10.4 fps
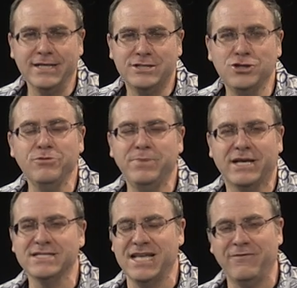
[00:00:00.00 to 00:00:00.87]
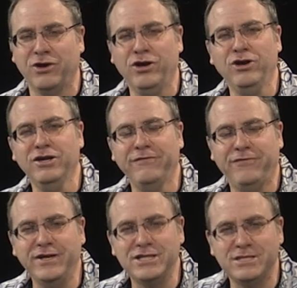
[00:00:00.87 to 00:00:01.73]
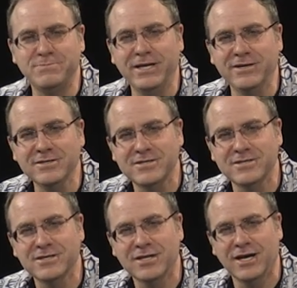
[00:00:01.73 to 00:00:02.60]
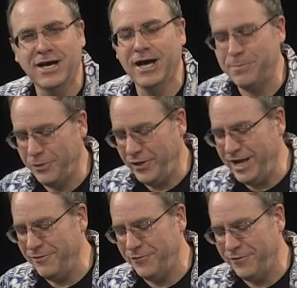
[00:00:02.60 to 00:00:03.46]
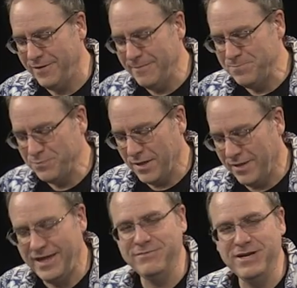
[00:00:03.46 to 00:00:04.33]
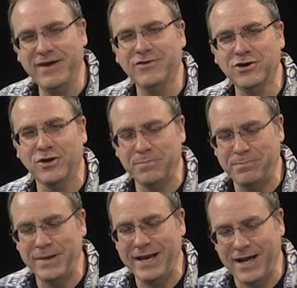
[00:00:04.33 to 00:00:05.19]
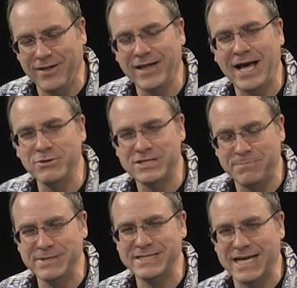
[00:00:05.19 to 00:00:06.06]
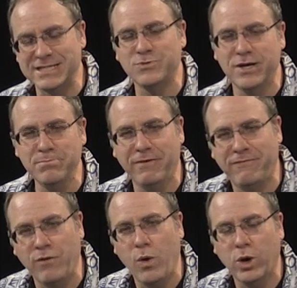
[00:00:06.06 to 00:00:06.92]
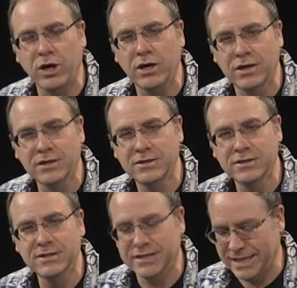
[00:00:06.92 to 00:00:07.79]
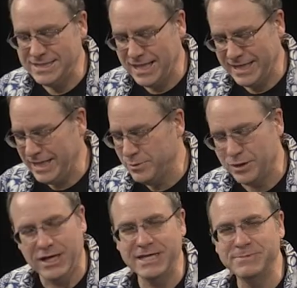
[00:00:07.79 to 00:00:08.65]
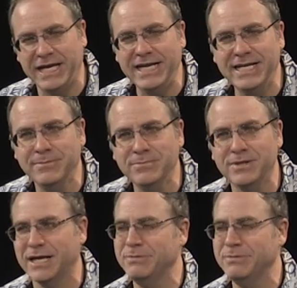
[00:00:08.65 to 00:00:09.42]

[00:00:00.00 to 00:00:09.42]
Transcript: assume because they've heard of fidget spinners, but they've never been allowed to possess one before. as like they were unobtainium. Like